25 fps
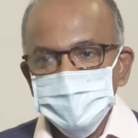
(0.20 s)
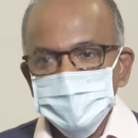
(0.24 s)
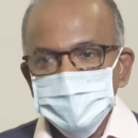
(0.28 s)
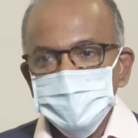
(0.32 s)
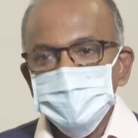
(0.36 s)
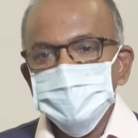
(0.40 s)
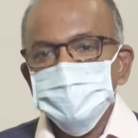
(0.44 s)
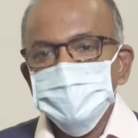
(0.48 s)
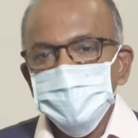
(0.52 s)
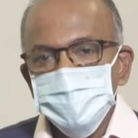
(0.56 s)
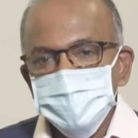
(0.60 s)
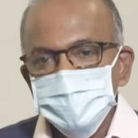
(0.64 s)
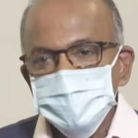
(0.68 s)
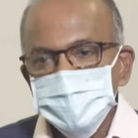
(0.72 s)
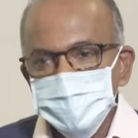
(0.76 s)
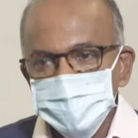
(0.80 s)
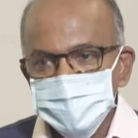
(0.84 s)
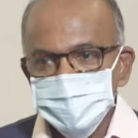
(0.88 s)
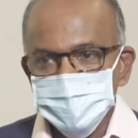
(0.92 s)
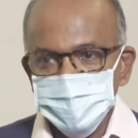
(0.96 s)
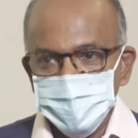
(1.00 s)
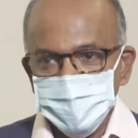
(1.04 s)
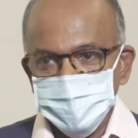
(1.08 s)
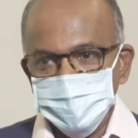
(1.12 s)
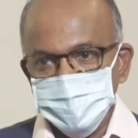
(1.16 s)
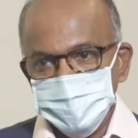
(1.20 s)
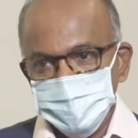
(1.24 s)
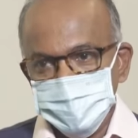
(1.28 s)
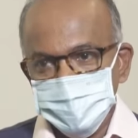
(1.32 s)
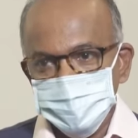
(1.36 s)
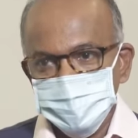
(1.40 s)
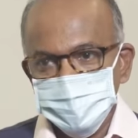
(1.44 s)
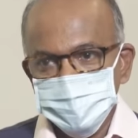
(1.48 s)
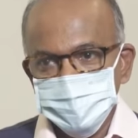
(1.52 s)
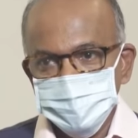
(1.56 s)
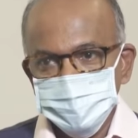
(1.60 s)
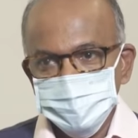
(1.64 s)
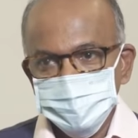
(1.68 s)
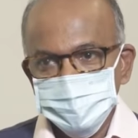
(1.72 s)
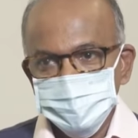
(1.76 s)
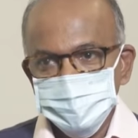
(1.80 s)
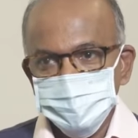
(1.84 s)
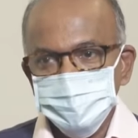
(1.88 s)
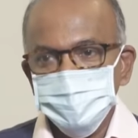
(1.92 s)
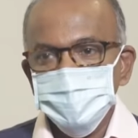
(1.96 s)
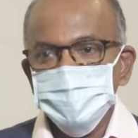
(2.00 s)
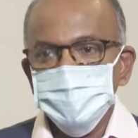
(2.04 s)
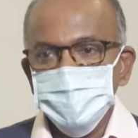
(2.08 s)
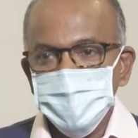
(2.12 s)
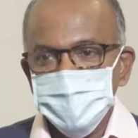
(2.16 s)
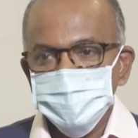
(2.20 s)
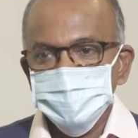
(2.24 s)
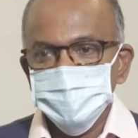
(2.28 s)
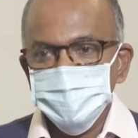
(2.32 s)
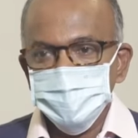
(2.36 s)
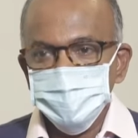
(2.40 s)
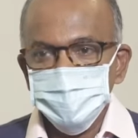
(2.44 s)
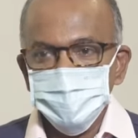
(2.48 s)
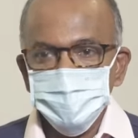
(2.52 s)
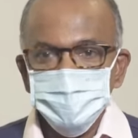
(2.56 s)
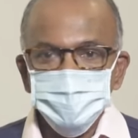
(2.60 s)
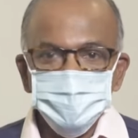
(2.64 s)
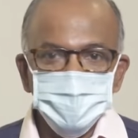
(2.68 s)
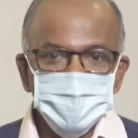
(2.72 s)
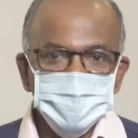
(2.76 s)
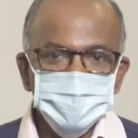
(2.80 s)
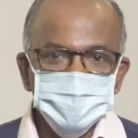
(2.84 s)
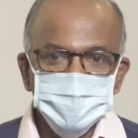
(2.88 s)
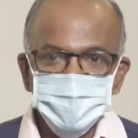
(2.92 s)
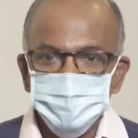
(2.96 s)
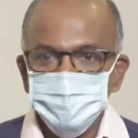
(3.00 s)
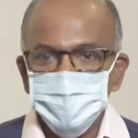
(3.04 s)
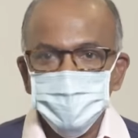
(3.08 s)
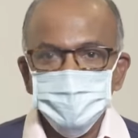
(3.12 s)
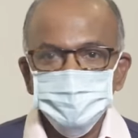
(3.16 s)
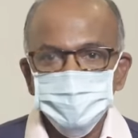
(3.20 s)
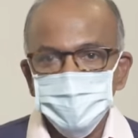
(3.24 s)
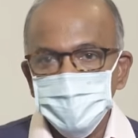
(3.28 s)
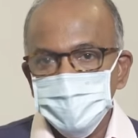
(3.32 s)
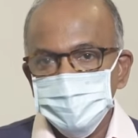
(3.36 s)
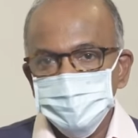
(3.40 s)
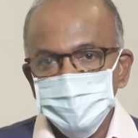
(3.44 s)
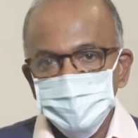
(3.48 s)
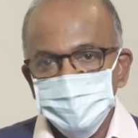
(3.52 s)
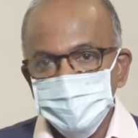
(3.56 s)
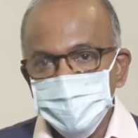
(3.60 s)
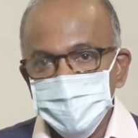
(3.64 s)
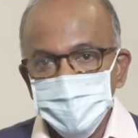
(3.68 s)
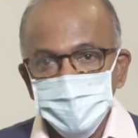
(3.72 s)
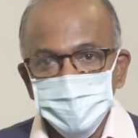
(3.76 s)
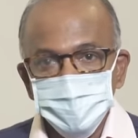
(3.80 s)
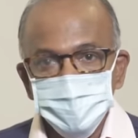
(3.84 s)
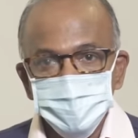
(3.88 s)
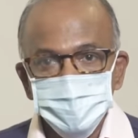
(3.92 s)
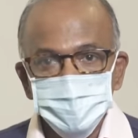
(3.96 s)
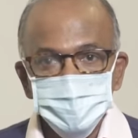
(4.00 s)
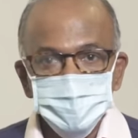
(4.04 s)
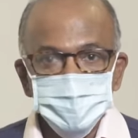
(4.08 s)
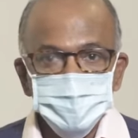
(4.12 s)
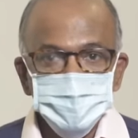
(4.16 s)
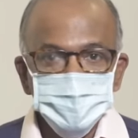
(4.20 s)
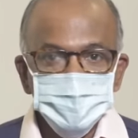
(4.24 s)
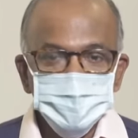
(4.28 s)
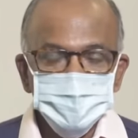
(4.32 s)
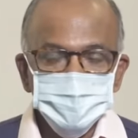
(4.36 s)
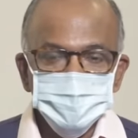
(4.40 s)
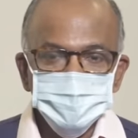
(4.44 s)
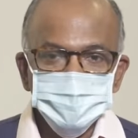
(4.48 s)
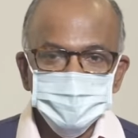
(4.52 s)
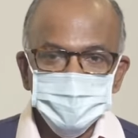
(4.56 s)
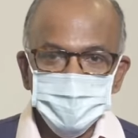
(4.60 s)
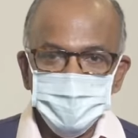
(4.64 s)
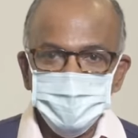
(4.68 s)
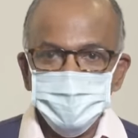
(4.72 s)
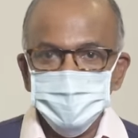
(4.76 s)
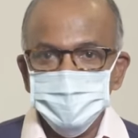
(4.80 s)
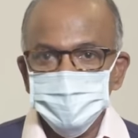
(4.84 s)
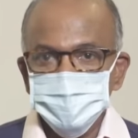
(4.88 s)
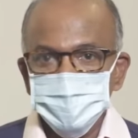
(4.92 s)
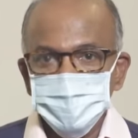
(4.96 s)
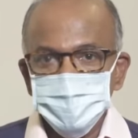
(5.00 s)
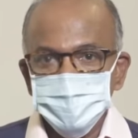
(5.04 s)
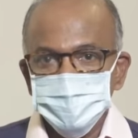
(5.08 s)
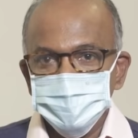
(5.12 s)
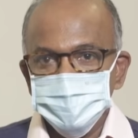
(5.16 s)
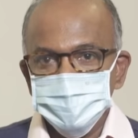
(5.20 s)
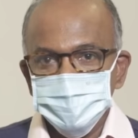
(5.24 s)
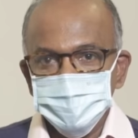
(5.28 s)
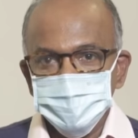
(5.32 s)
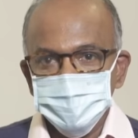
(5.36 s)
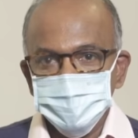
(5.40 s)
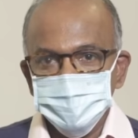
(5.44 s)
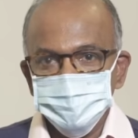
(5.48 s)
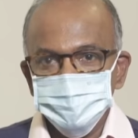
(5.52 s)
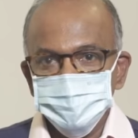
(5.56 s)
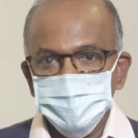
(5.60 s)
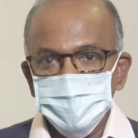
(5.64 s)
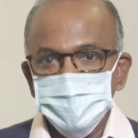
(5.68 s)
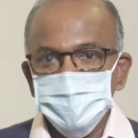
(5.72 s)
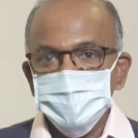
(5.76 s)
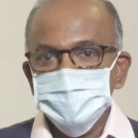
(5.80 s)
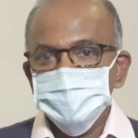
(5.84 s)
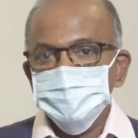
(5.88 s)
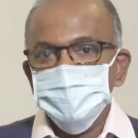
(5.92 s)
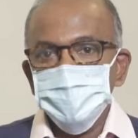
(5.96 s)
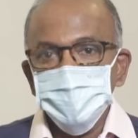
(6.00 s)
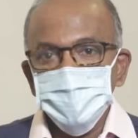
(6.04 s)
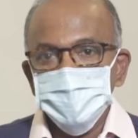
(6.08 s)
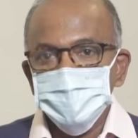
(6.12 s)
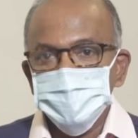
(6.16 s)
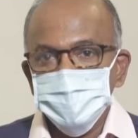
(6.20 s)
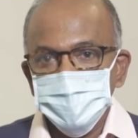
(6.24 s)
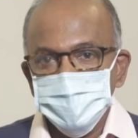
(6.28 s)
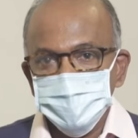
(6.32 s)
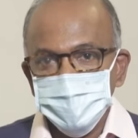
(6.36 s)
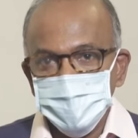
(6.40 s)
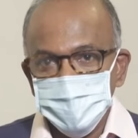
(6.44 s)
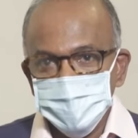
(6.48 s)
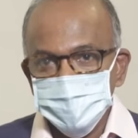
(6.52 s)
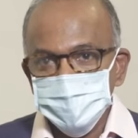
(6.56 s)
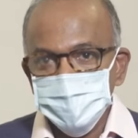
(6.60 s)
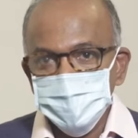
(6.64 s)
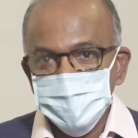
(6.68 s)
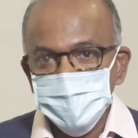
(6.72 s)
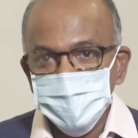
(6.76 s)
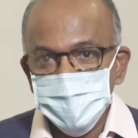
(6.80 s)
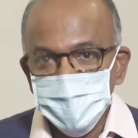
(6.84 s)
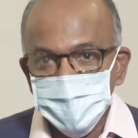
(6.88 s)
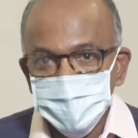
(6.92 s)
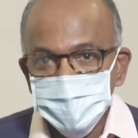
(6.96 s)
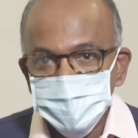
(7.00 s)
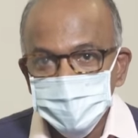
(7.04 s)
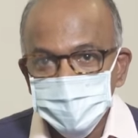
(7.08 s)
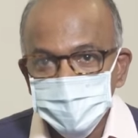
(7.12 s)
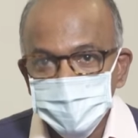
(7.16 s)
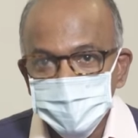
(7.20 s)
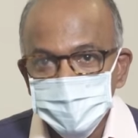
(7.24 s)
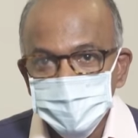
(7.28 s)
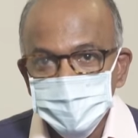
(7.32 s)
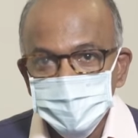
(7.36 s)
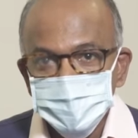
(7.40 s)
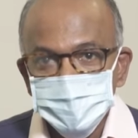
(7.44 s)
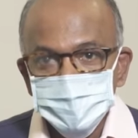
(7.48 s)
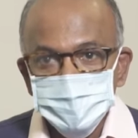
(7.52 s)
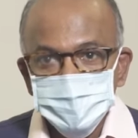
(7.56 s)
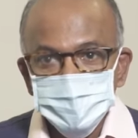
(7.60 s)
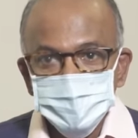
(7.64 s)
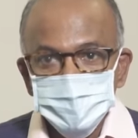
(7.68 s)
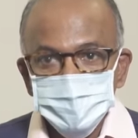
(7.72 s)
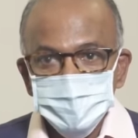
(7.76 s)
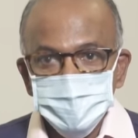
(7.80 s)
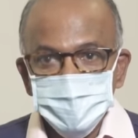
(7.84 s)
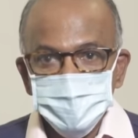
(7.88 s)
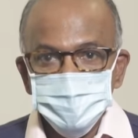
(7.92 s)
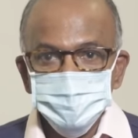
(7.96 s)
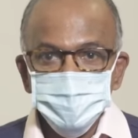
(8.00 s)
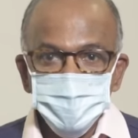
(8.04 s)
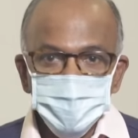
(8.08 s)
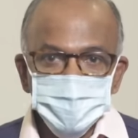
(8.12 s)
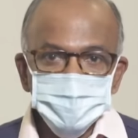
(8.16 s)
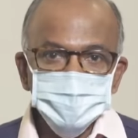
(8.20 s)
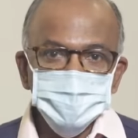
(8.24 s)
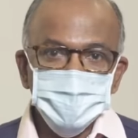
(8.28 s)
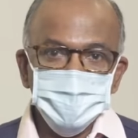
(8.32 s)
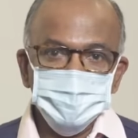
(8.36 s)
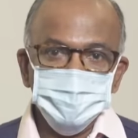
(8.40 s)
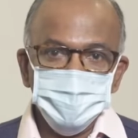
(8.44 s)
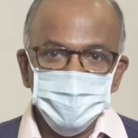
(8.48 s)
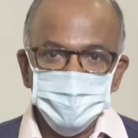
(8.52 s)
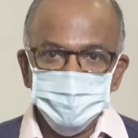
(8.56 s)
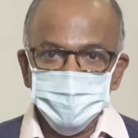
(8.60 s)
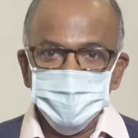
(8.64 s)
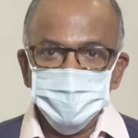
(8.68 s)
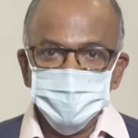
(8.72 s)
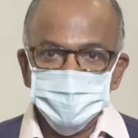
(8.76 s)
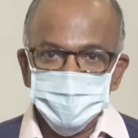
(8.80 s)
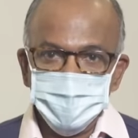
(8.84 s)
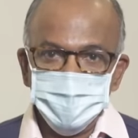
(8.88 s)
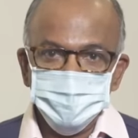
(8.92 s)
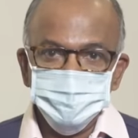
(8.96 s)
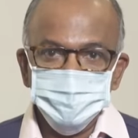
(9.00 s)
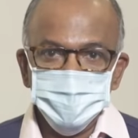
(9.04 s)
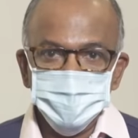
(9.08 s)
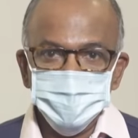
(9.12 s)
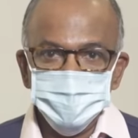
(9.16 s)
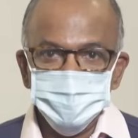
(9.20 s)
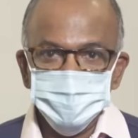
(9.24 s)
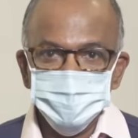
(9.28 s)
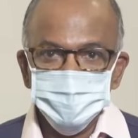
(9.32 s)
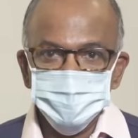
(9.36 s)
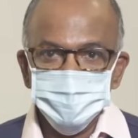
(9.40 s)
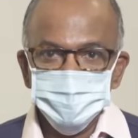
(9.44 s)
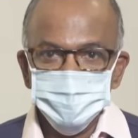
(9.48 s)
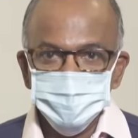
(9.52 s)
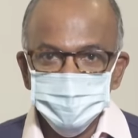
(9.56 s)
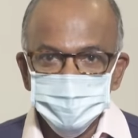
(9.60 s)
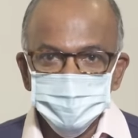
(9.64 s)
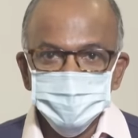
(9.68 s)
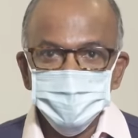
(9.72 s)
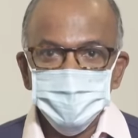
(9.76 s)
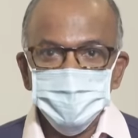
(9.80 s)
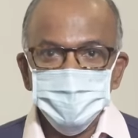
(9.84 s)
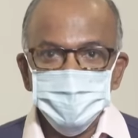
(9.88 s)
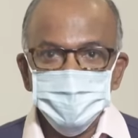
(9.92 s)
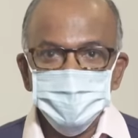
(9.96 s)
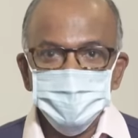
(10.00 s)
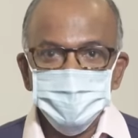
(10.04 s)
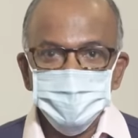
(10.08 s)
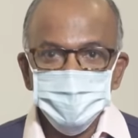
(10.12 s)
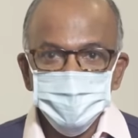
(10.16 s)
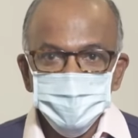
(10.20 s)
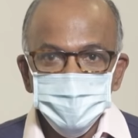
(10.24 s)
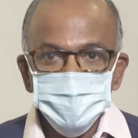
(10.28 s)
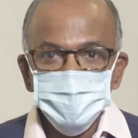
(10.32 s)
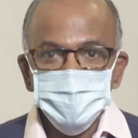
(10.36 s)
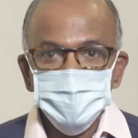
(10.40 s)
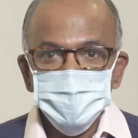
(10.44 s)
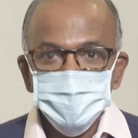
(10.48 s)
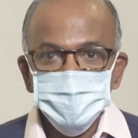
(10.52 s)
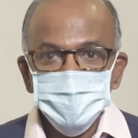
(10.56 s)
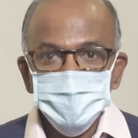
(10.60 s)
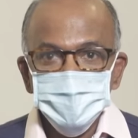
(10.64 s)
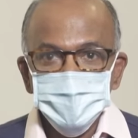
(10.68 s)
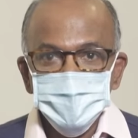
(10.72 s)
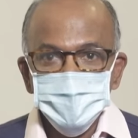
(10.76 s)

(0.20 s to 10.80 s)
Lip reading: This whole thing started a few days ago when someone put up a video saying that police bullied an elderly lady. And police came out with a statement to say, look,